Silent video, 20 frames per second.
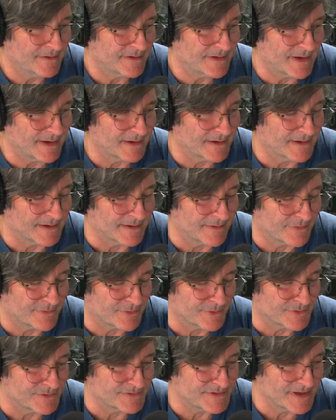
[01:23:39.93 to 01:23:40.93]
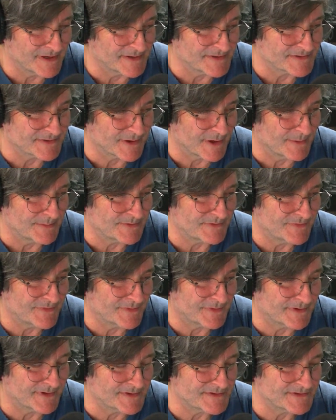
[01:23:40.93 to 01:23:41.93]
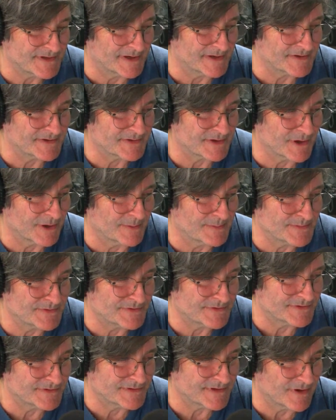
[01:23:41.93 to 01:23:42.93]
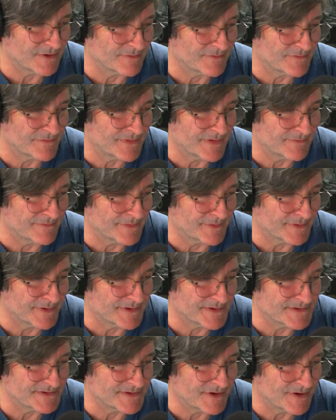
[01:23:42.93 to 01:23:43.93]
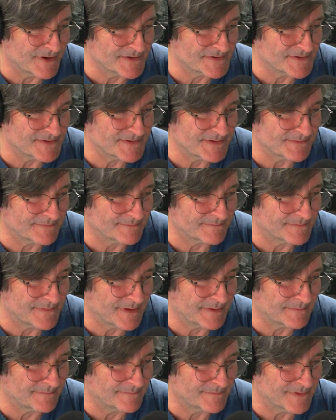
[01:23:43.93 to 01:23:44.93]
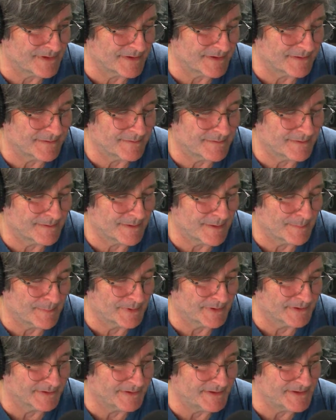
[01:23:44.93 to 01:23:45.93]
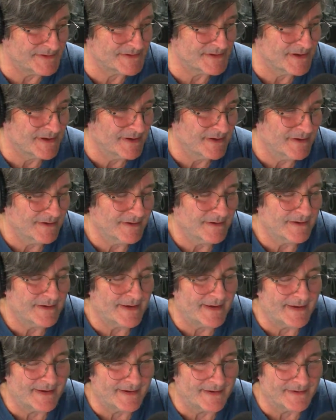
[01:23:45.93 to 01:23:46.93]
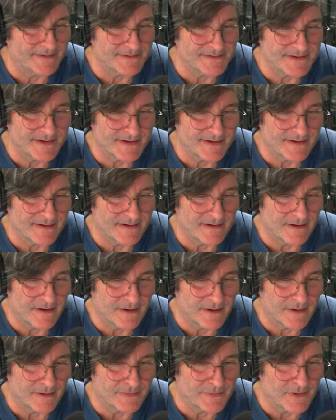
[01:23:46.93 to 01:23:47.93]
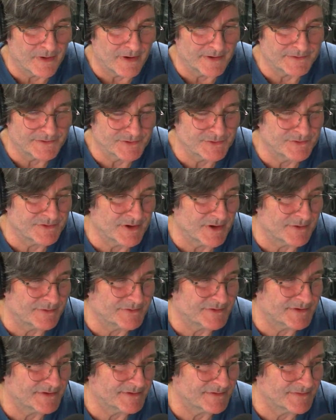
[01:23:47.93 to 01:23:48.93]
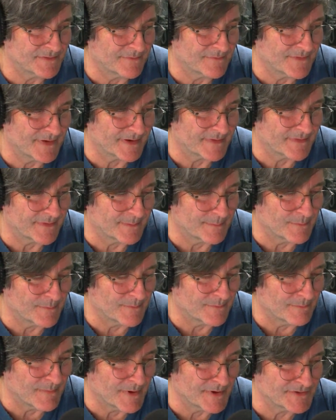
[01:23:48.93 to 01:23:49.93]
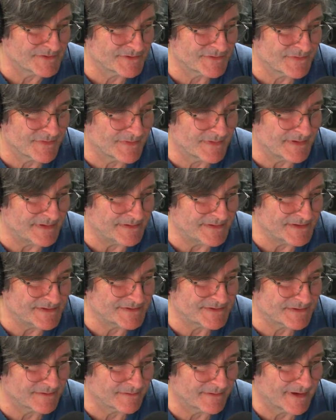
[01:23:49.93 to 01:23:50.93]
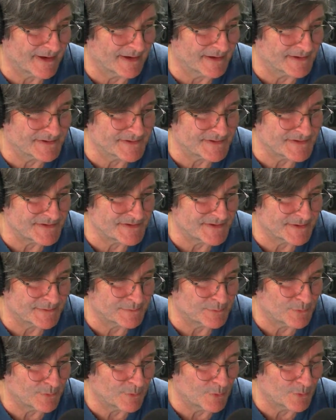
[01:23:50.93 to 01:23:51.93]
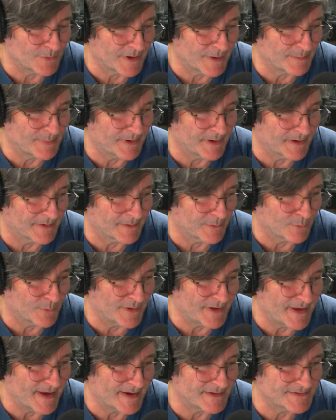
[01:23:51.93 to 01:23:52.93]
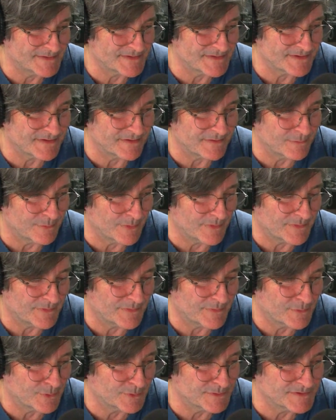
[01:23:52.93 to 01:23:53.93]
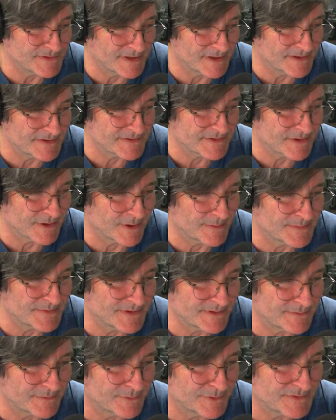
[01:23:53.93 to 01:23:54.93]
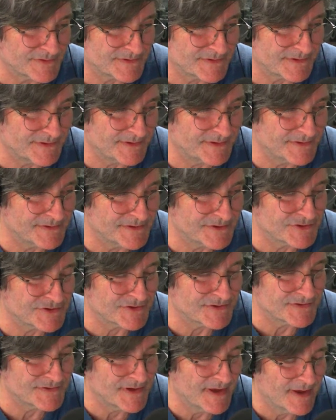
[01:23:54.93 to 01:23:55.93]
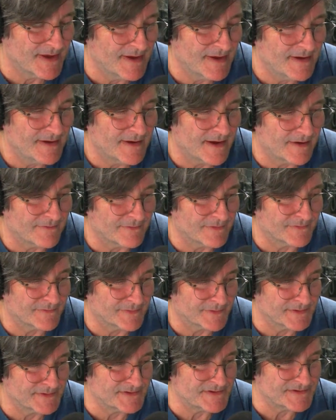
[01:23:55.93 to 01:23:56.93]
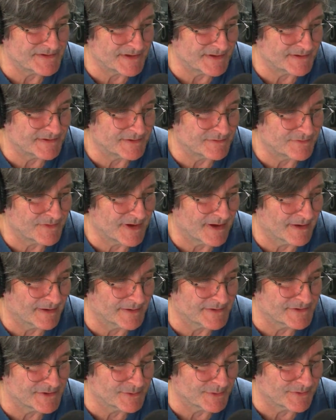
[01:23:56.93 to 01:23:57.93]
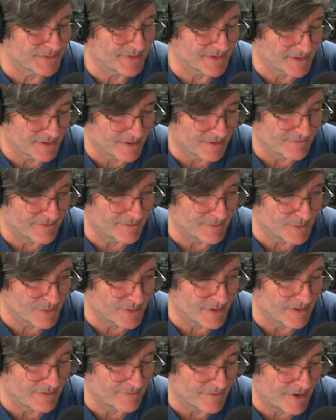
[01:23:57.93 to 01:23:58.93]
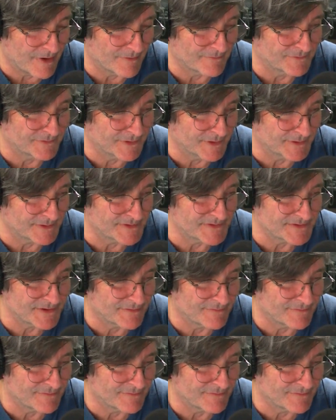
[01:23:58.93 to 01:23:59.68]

telescopes, various telescopes of various sizes and abilities, and I do note the fact that most of the distant galaxies that or nebula that we can see with good telescopes and good seeing conditions have a very distinctive color to it that I've noticed.